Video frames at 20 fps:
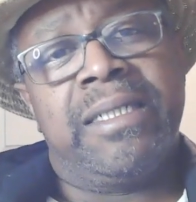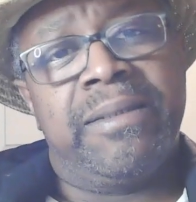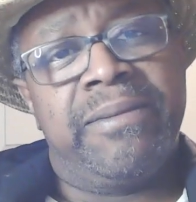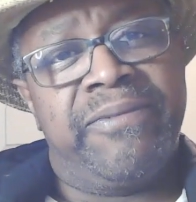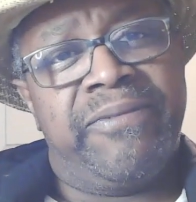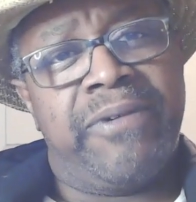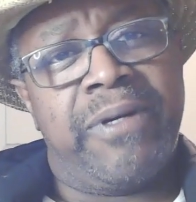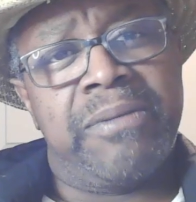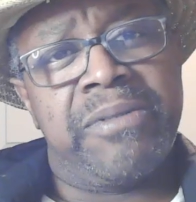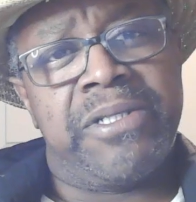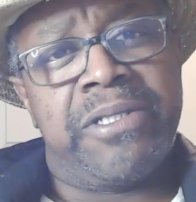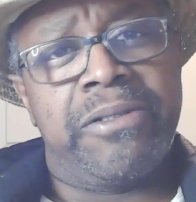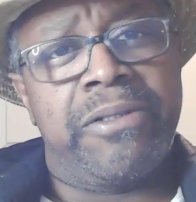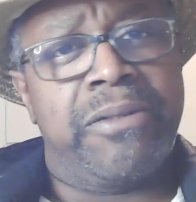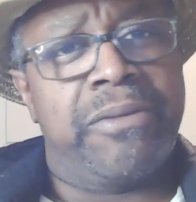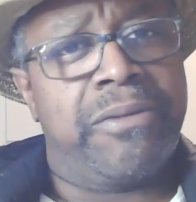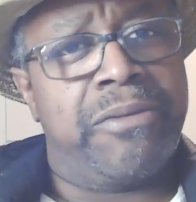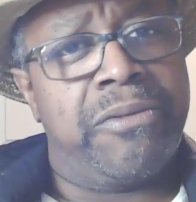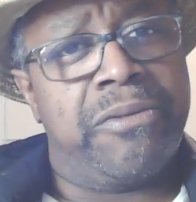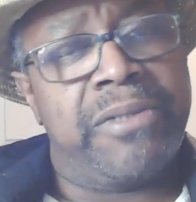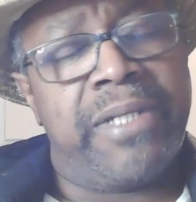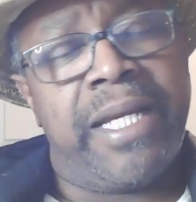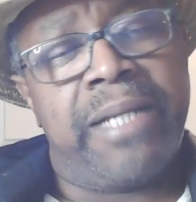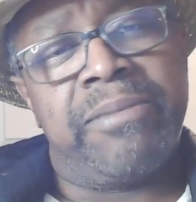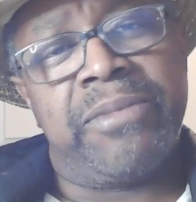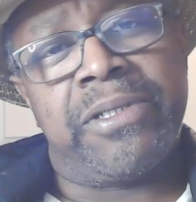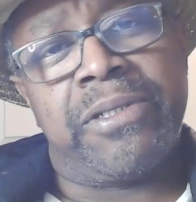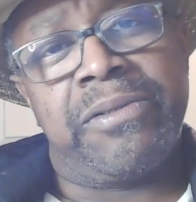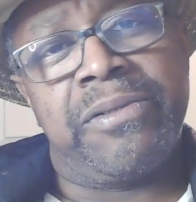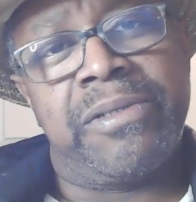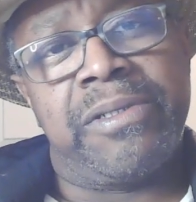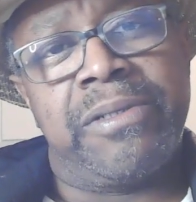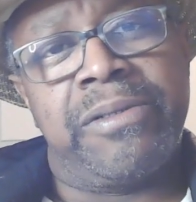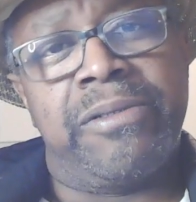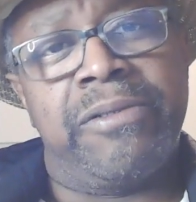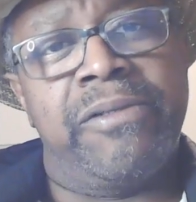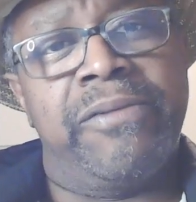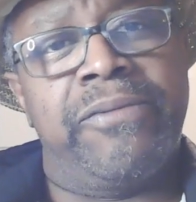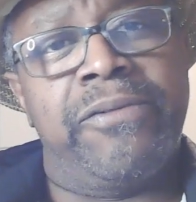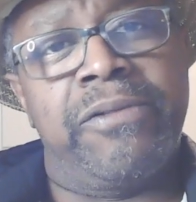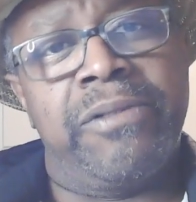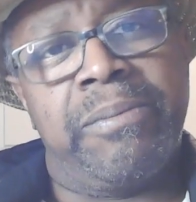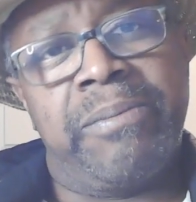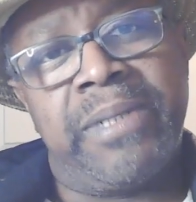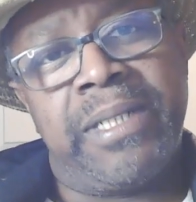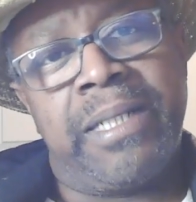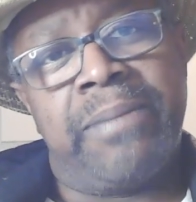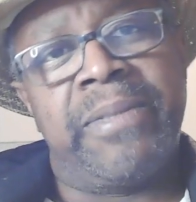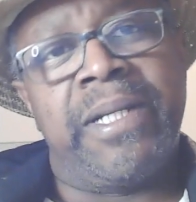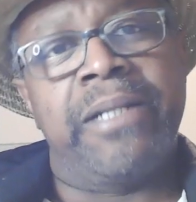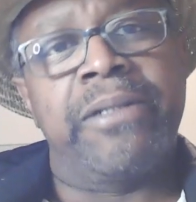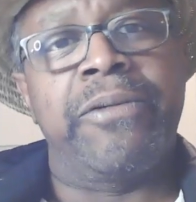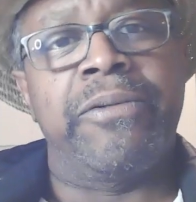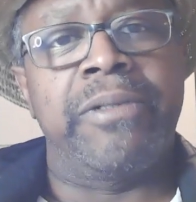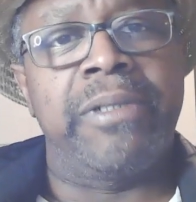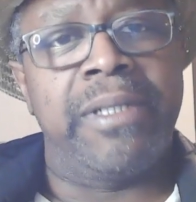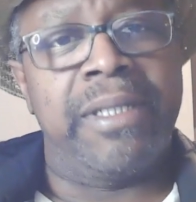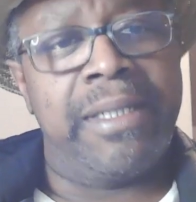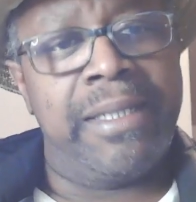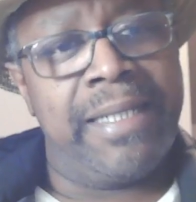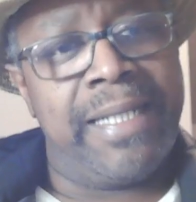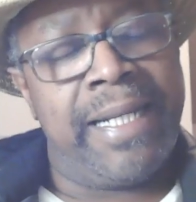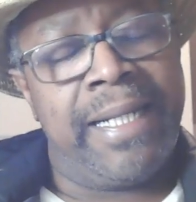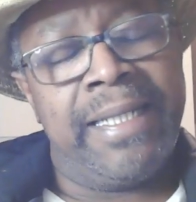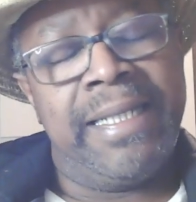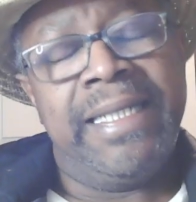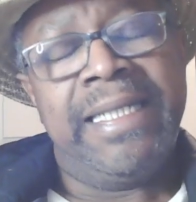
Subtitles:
pharmaceutical chemicals and so forth, but I'm not going into that.